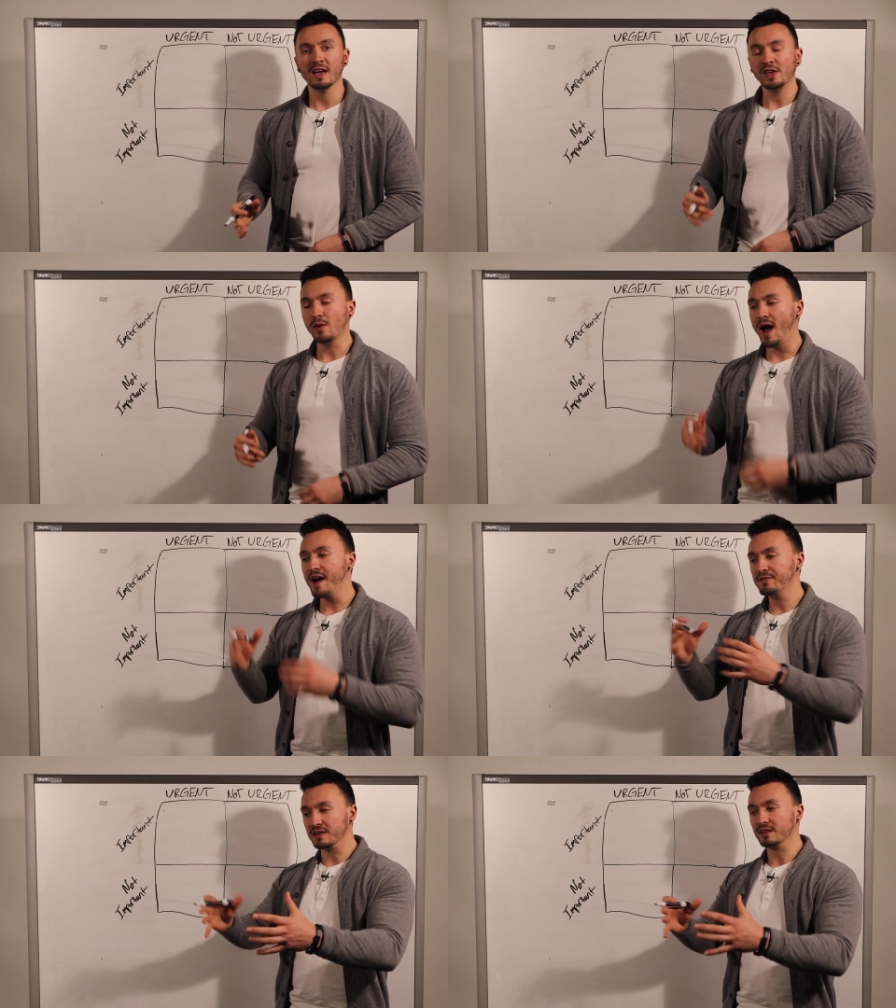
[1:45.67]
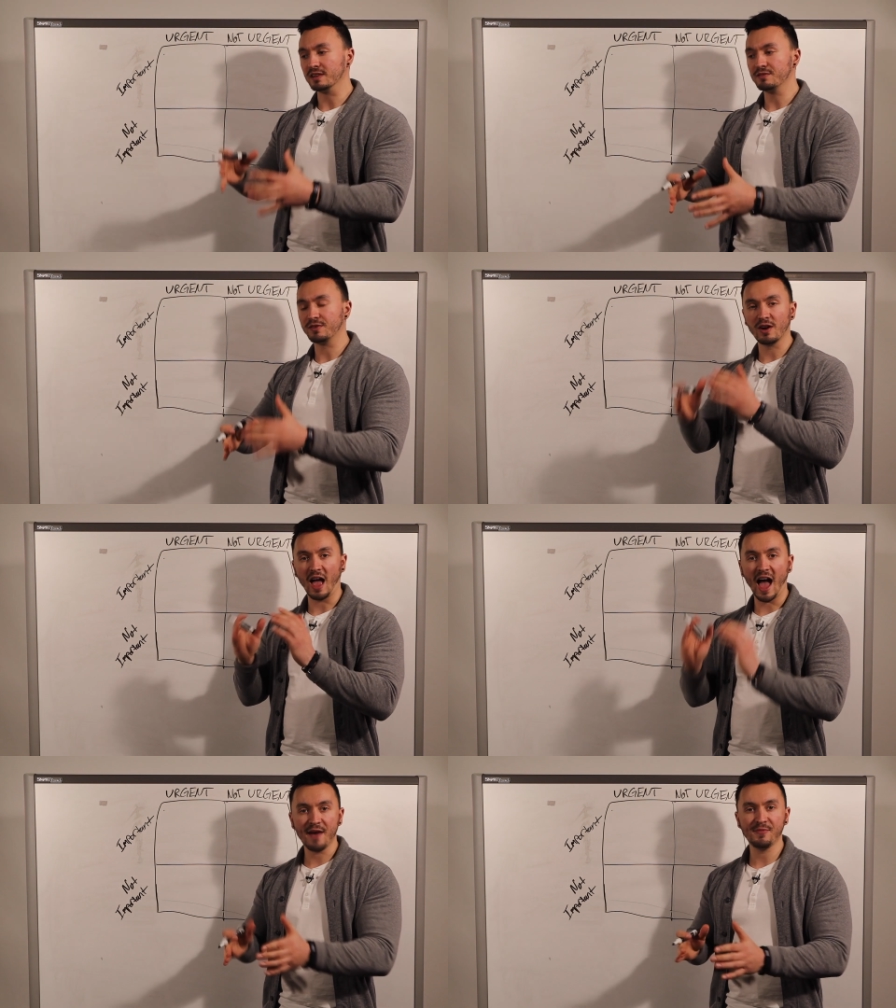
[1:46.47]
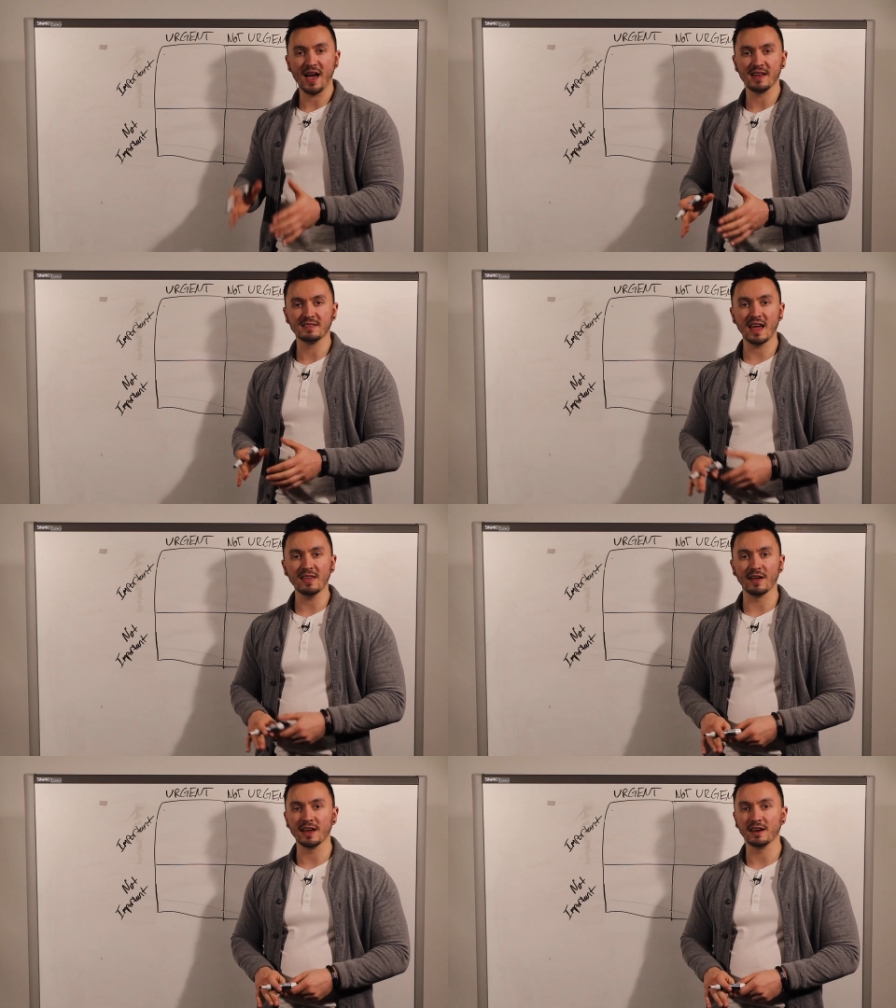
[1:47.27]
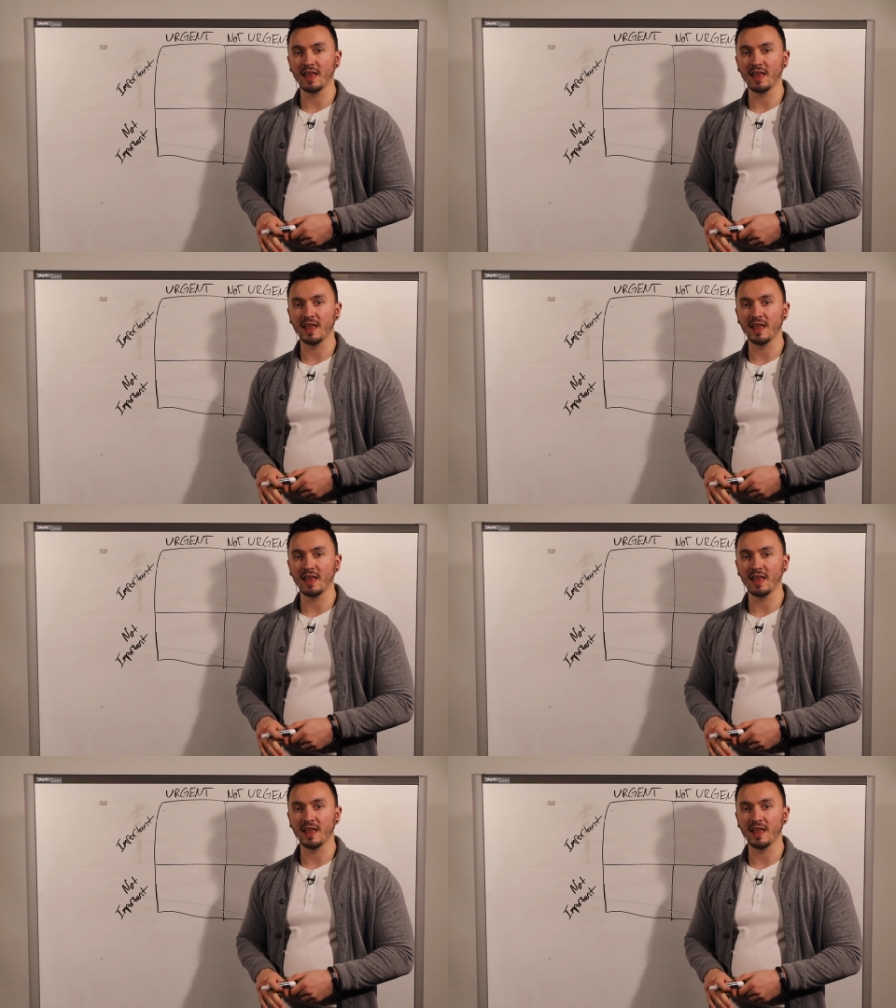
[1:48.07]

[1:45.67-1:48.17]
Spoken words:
you have to deliver at that deadline,